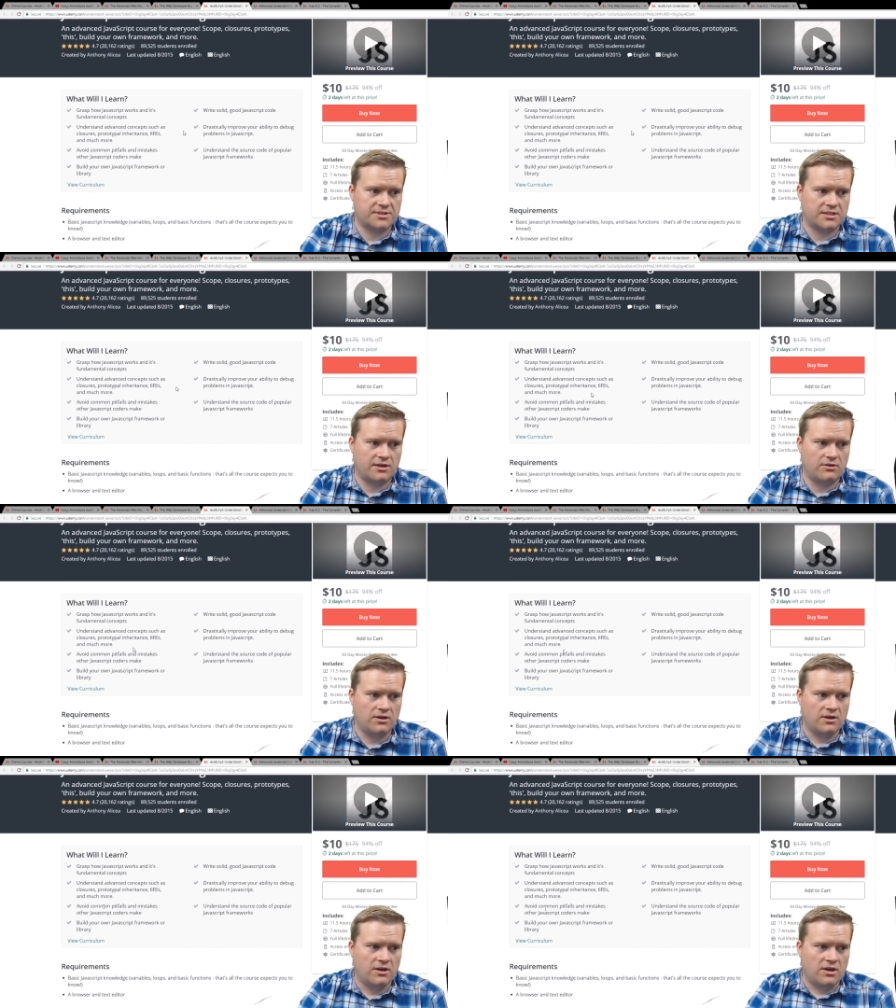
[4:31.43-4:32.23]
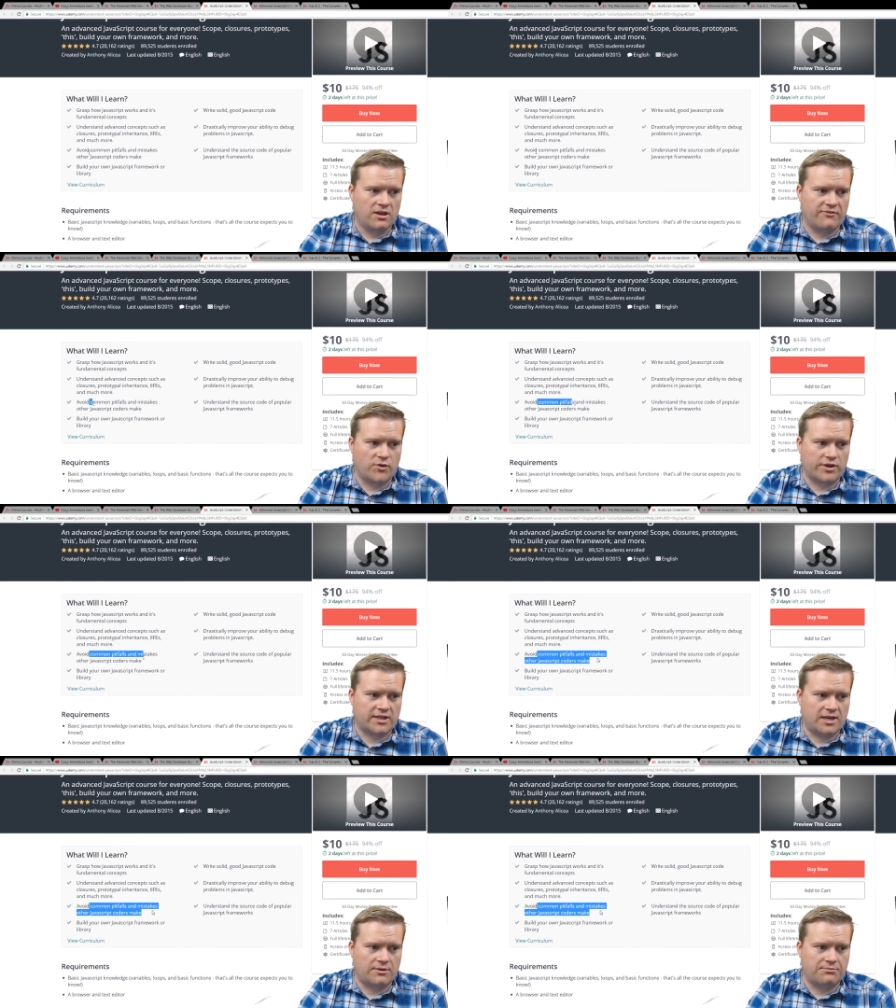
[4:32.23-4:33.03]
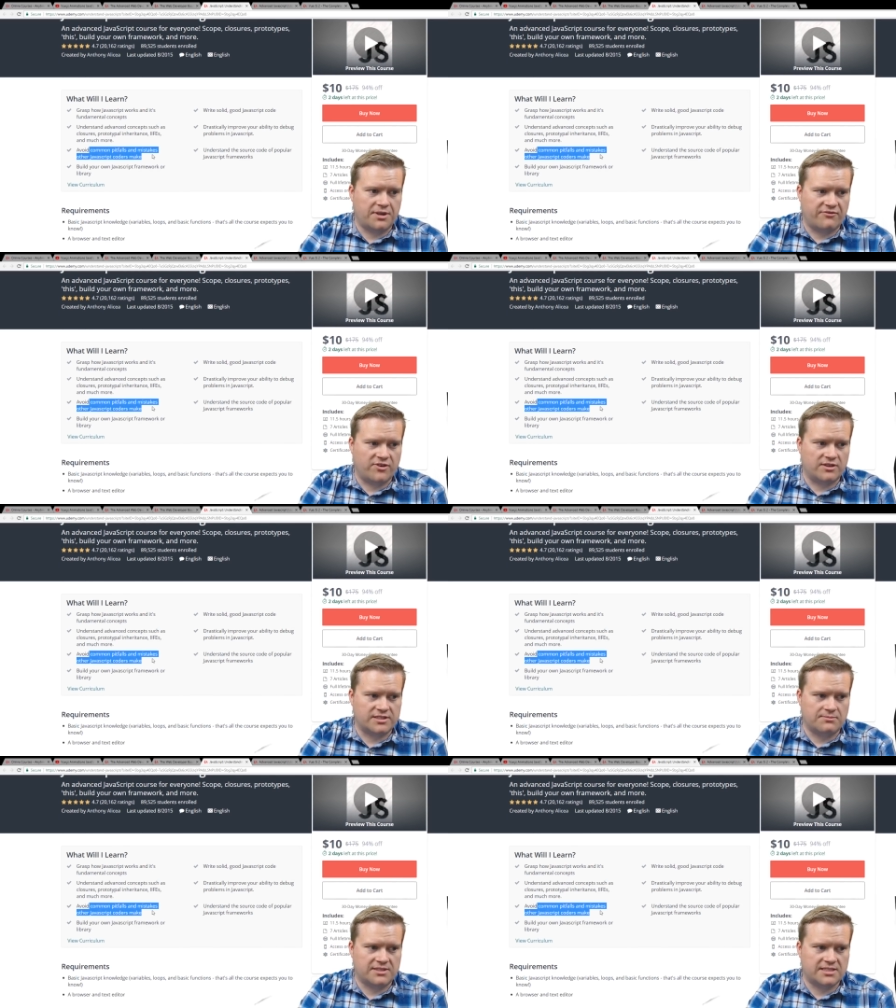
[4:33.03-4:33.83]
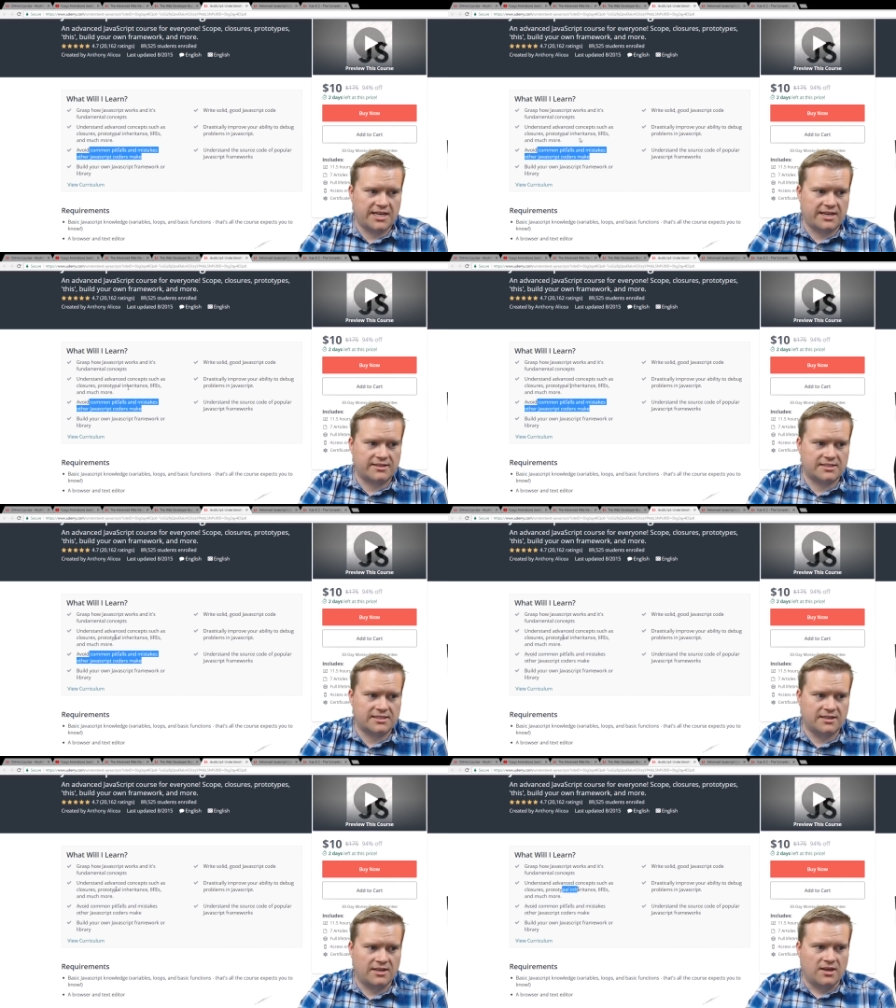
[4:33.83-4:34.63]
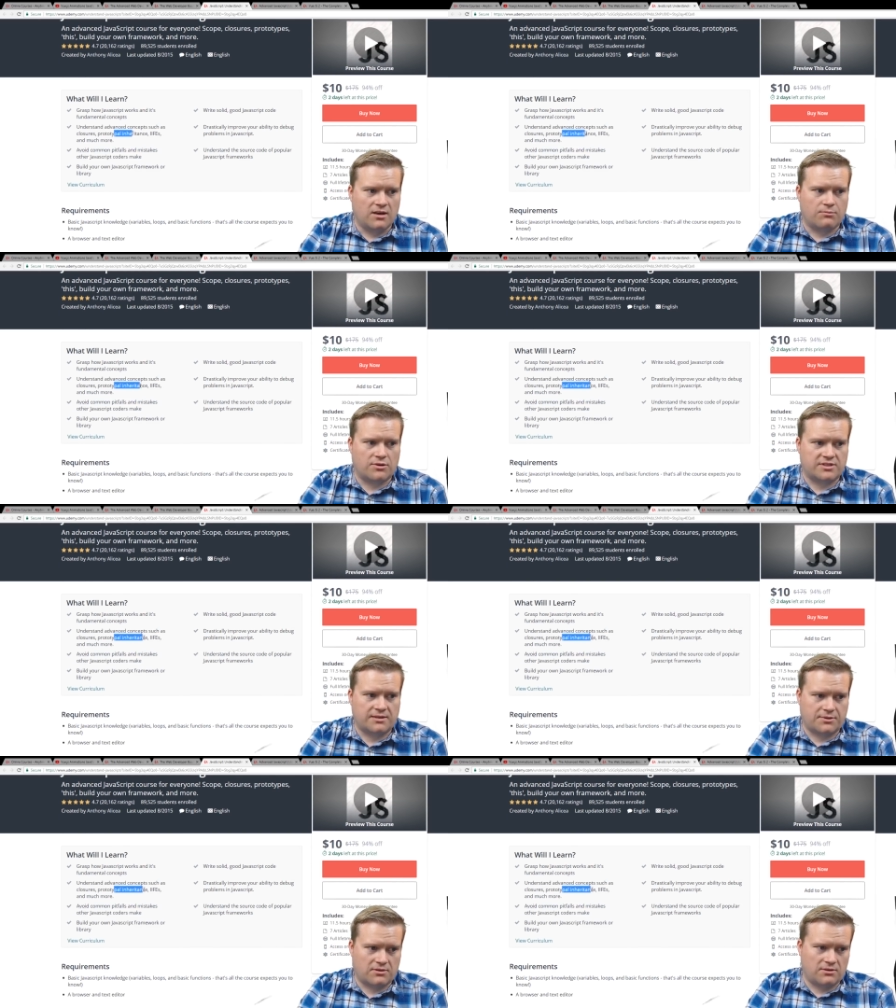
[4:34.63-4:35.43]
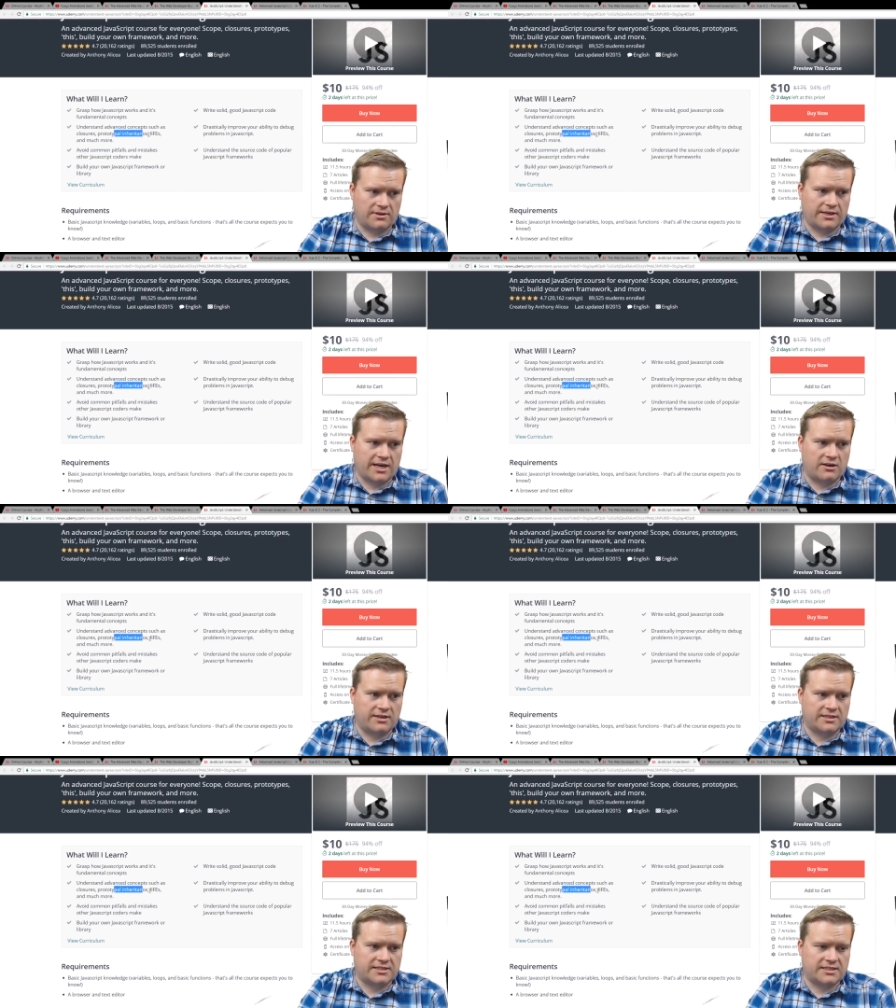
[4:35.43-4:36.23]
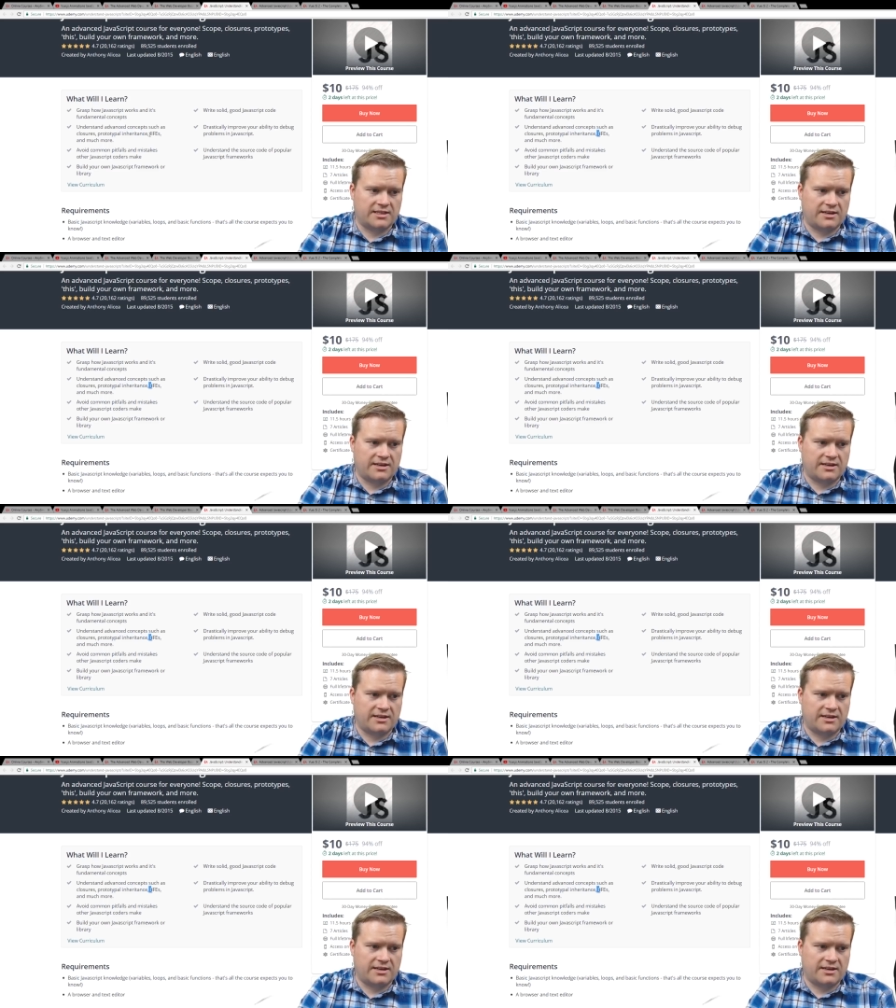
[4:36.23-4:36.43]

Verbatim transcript: So the void common pitfalls and mistakes, prototypical inheritance,